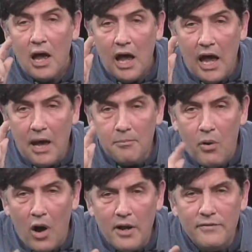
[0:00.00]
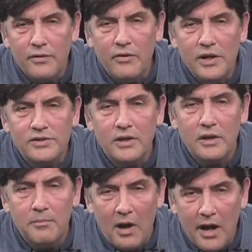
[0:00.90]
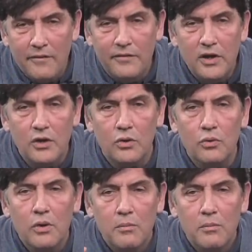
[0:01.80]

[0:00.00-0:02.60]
And part of the reason, in my view,